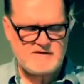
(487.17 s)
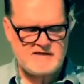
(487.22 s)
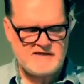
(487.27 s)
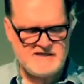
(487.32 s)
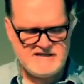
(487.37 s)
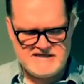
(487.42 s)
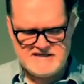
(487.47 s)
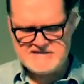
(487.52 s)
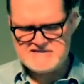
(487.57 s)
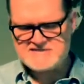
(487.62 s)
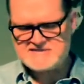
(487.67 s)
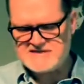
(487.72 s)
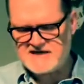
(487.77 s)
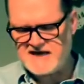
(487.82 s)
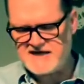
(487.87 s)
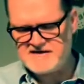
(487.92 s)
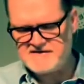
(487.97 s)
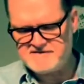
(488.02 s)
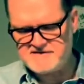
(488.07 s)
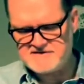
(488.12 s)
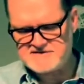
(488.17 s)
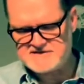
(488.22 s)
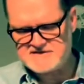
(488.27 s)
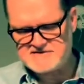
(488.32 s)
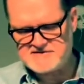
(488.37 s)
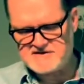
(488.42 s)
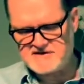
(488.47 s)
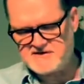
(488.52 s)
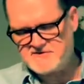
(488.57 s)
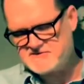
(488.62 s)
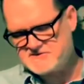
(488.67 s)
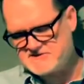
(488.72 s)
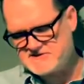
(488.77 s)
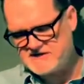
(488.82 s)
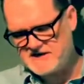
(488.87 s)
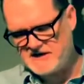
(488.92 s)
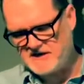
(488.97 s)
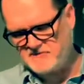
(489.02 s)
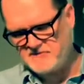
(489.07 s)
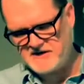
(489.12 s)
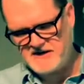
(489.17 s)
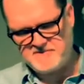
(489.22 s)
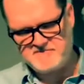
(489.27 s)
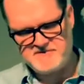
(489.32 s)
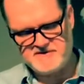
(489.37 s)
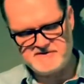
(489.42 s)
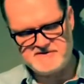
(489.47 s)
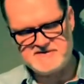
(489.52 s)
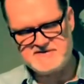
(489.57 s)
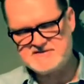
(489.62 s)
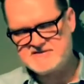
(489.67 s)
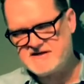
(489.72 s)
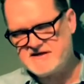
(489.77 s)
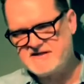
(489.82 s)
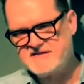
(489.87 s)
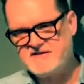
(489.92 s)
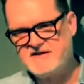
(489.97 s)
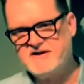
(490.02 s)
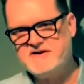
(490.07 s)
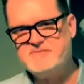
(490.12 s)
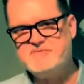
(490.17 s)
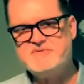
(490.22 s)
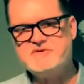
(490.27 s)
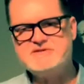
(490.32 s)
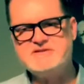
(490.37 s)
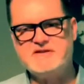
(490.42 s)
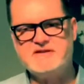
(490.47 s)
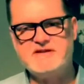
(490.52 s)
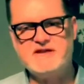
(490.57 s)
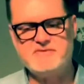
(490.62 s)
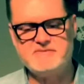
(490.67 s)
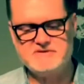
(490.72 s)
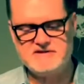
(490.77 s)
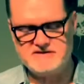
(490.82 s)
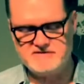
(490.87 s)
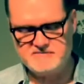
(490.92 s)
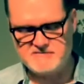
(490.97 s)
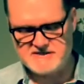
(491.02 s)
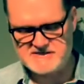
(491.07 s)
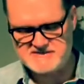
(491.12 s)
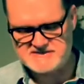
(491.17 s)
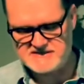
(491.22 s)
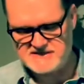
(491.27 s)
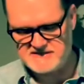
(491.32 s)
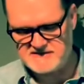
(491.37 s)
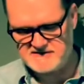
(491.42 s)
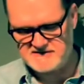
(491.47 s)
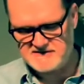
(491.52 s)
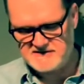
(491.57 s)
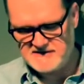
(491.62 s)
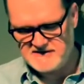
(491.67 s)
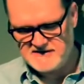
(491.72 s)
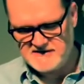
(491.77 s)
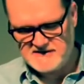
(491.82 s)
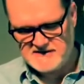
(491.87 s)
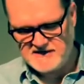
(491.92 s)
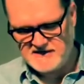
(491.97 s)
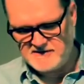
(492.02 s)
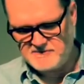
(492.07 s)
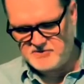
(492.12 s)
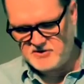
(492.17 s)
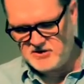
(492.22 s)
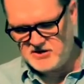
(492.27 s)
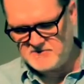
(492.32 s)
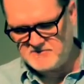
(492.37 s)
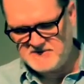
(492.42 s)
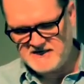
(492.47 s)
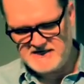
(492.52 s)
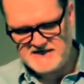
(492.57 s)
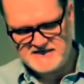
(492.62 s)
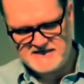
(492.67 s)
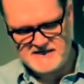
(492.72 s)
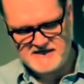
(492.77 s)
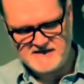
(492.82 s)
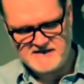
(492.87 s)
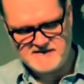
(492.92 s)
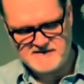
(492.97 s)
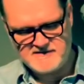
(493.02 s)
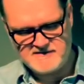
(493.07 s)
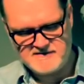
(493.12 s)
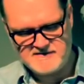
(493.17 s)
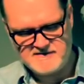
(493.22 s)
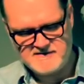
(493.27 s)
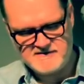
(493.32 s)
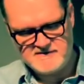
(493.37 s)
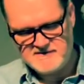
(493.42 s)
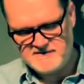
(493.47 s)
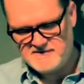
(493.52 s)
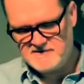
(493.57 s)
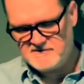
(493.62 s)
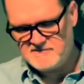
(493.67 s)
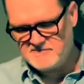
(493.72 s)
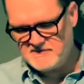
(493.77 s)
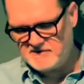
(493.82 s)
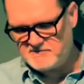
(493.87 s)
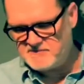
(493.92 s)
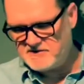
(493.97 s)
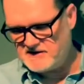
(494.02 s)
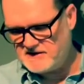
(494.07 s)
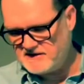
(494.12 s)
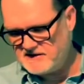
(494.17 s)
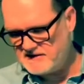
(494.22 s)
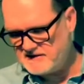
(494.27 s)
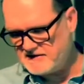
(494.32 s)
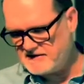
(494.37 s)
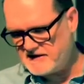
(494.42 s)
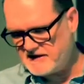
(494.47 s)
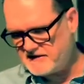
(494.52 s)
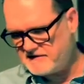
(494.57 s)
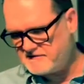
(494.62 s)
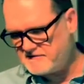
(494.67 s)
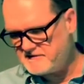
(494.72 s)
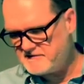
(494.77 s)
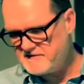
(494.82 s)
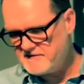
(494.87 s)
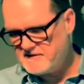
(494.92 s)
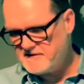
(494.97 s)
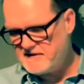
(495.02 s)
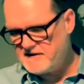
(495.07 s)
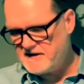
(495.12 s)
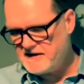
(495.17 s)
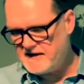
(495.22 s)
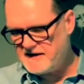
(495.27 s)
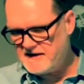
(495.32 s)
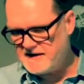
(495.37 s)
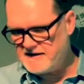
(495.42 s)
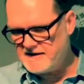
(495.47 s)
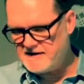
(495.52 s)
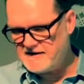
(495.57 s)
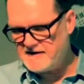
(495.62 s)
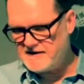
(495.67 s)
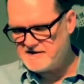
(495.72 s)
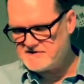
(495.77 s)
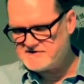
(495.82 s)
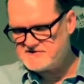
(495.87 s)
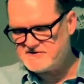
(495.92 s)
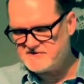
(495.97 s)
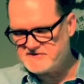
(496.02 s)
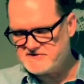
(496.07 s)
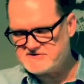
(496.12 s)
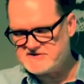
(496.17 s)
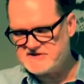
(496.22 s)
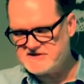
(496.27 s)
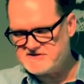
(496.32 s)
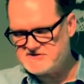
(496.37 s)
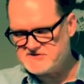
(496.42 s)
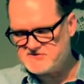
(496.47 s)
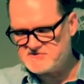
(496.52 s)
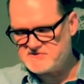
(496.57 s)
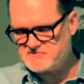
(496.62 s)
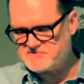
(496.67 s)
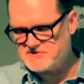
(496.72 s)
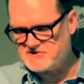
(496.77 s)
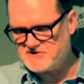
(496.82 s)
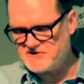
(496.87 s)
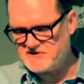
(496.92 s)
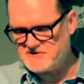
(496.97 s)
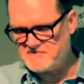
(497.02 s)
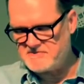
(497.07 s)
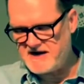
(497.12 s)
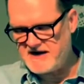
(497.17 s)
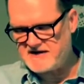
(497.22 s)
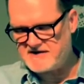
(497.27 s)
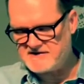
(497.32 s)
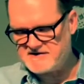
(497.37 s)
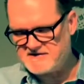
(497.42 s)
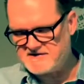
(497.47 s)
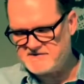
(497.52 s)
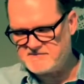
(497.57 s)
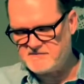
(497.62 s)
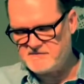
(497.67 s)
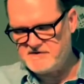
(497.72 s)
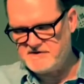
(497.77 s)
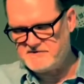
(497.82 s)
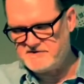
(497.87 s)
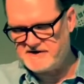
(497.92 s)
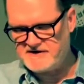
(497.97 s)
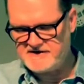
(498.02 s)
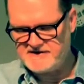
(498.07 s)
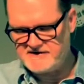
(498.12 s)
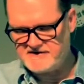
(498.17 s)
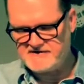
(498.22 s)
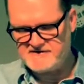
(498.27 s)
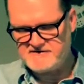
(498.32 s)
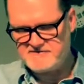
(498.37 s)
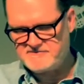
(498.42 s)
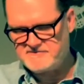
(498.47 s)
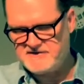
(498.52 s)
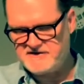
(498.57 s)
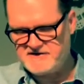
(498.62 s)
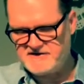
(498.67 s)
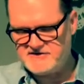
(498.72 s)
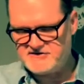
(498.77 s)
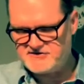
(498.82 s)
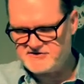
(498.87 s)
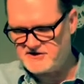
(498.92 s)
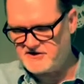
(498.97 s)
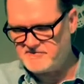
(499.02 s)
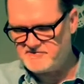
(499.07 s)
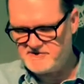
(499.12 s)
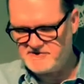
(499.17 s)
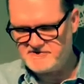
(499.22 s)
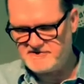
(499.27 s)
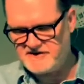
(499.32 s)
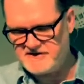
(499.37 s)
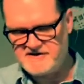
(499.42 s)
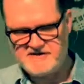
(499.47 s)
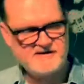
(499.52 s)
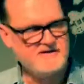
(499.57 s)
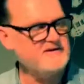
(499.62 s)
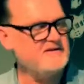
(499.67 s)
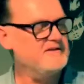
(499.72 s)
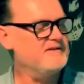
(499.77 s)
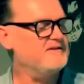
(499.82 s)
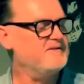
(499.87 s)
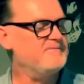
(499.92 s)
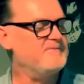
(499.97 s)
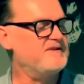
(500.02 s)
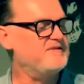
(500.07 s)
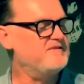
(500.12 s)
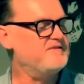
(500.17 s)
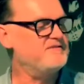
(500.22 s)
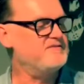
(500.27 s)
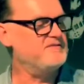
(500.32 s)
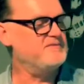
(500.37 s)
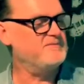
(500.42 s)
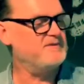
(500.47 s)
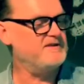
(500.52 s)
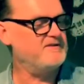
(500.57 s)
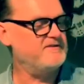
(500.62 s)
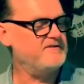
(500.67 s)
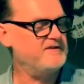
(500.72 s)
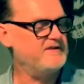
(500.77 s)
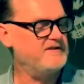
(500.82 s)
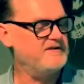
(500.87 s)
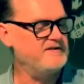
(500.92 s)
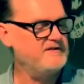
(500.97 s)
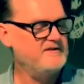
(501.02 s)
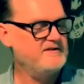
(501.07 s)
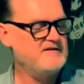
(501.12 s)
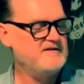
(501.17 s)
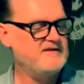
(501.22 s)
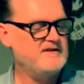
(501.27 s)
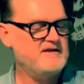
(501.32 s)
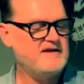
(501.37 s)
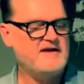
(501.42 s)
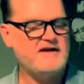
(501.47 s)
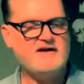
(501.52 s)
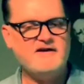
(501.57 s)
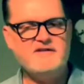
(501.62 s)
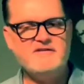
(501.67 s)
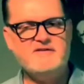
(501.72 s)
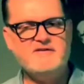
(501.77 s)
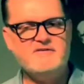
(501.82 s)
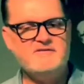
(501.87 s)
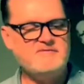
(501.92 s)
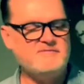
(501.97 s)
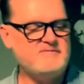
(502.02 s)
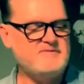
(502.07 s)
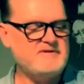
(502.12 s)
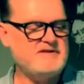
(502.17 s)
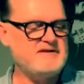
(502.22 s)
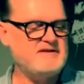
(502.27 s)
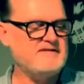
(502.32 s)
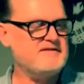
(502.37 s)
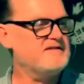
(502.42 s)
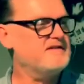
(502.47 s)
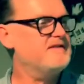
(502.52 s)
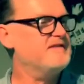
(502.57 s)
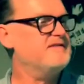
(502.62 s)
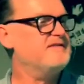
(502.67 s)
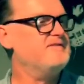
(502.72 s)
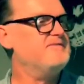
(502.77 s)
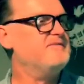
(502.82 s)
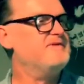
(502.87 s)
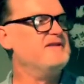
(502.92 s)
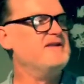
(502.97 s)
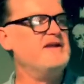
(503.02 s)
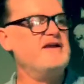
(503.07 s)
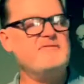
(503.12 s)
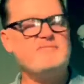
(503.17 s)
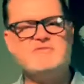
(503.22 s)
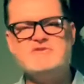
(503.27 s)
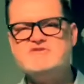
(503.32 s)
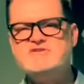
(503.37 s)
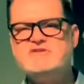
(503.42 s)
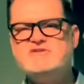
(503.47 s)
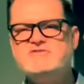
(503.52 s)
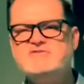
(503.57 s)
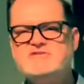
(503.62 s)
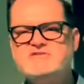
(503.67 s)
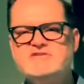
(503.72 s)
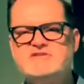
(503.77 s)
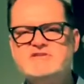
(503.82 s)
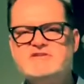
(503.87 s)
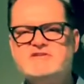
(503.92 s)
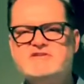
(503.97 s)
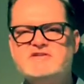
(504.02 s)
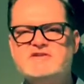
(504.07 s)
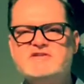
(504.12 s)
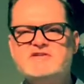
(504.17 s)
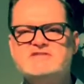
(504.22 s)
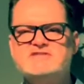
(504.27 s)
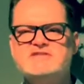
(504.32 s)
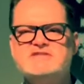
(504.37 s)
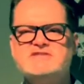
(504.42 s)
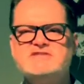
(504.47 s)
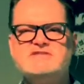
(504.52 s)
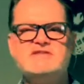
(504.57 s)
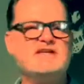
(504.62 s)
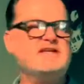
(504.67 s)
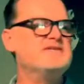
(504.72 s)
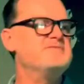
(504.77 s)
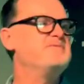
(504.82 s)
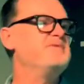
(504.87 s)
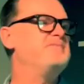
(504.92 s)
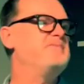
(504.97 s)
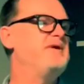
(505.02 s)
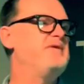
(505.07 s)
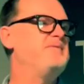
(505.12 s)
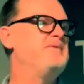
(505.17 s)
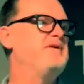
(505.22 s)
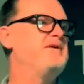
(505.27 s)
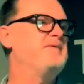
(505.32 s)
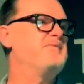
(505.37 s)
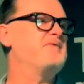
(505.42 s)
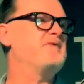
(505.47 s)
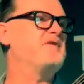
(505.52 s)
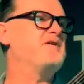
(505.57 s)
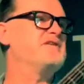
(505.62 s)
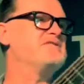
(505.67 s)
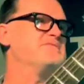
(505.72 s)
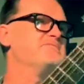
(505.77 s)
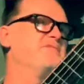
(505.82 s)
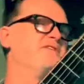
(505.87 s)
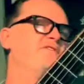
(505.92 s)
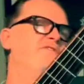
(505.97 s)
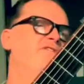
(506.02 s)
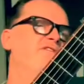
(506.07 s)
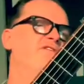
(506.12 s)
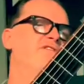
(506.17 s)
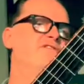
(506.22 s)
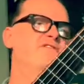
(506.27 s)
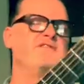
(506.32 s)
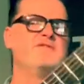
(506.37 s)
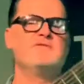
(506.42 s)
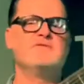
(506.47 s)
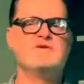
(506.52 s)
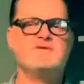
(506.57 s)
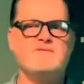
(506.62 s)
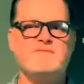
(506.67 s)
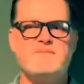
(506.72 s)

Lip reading: Inside of this guitar, it was, when I built this, I thought it would be something I would leave my son upon my death, my pending death. And so there's an inscription on the back of this wood right here. It's written in Sharpie right here, a little message to my son. Although he doesn't really have much interest in guitars these days, but maybe I'm crossing my fingers he will.